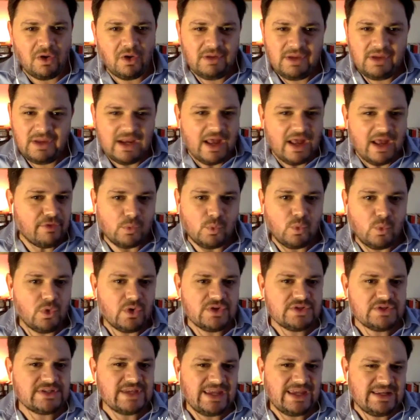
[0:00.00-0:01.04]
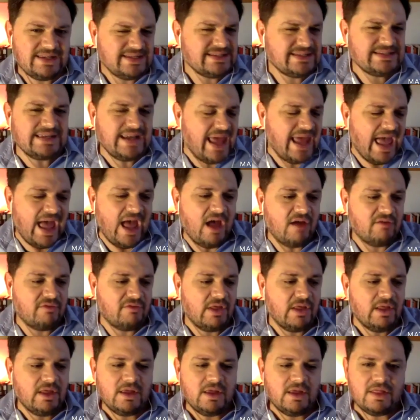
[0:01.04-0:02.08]
In other words, it doesn't have
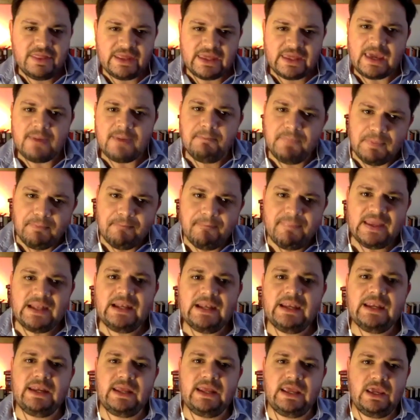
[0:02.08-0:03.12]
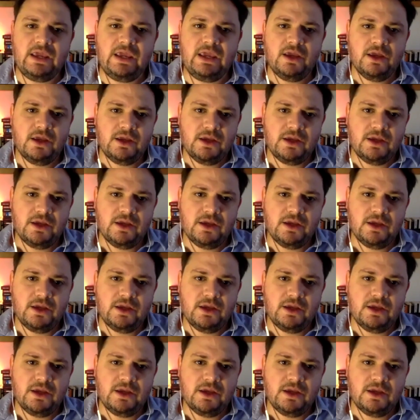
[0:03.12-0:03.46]
the capability